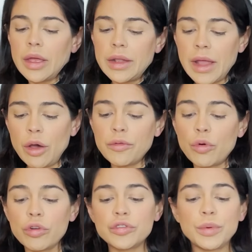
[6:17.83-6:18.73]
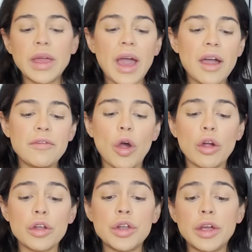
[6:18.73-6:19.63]
Now, of course, we have
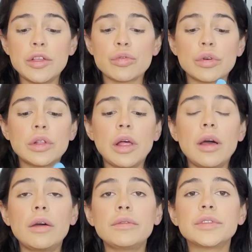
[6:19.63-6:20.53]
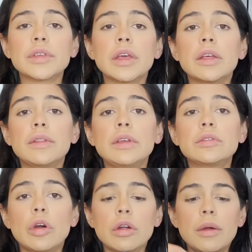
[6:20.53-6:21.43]
our nitrile gloves. These
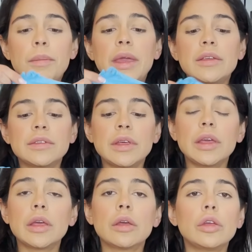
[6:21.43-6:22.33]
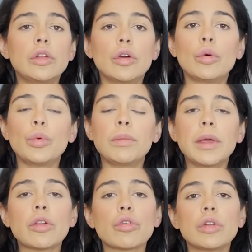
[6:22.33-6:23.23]
are amazing. You know, we
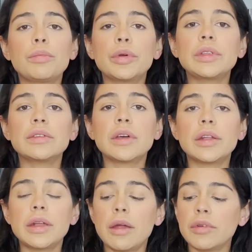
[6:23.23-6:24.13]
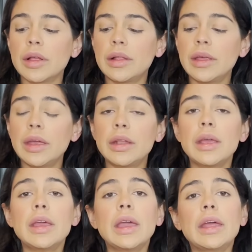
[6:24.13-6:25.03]
make sure to put these on at every clean.
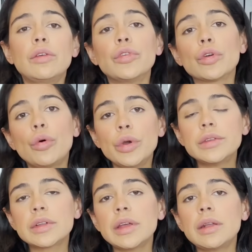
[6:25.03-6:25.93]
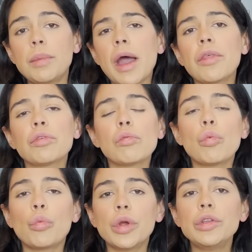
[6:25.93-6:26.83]
And if you're going to clean a bathroom,
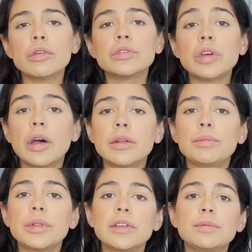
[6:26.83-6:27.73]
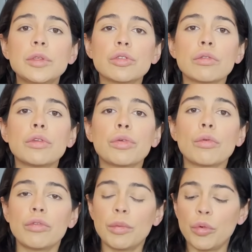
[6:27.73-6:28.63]
when you're done, please be sure to
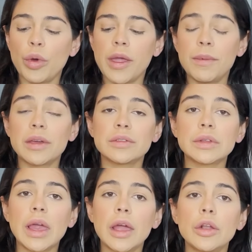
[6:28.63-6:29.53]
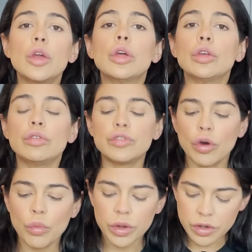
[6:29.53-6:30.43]
throw them away, because again, you
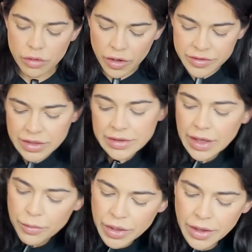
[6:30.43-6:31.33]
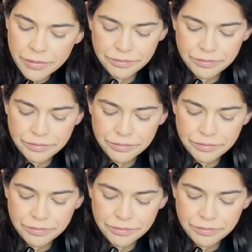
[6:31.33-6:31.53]
don't want to cross-contaminate.